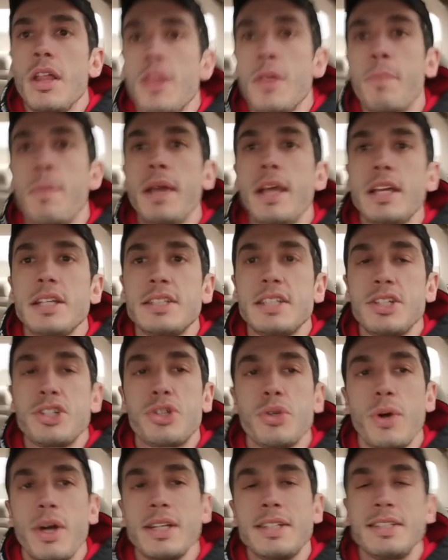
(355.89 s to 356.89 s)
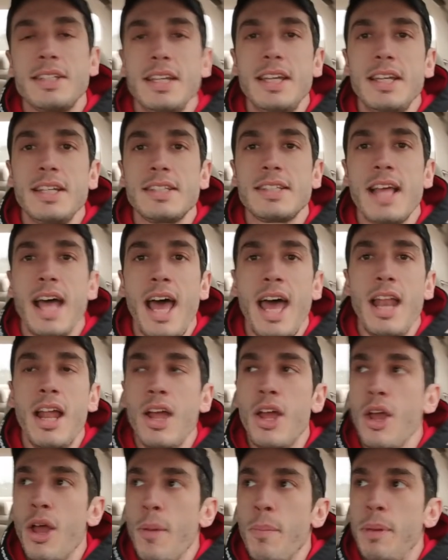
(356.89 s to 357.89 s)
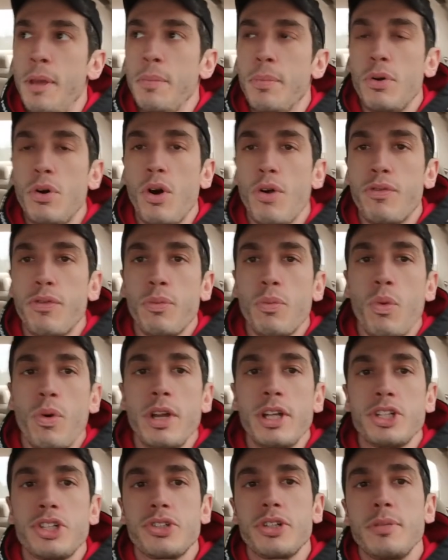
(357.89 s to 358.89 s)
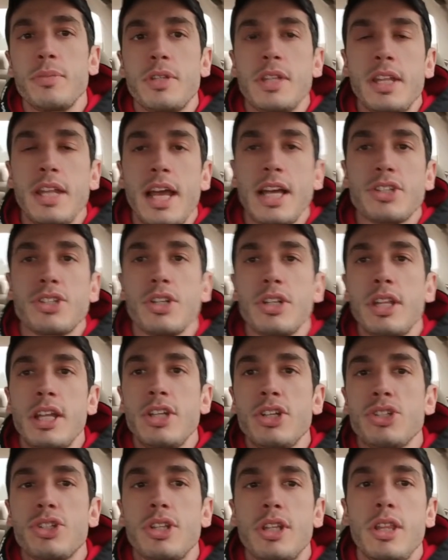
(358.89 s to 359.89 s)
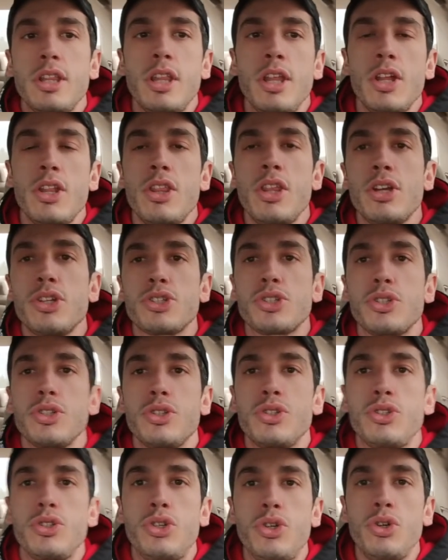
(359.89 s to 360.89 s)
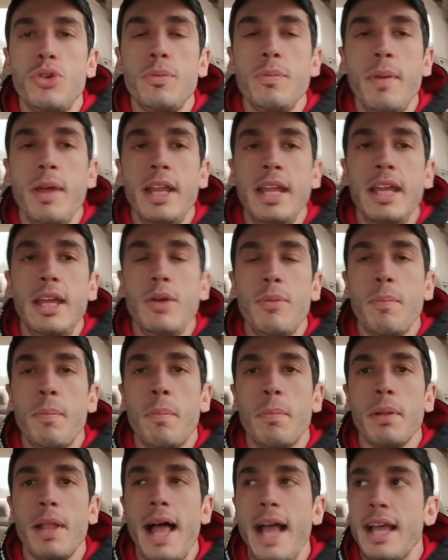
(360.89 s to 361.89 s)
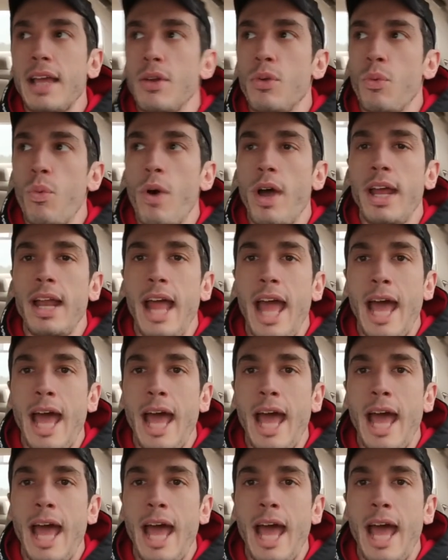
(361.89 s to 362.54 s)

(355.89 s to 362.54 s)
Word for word: The biggest issue I see is that people go from one extreme to the next. They just there's too many black and white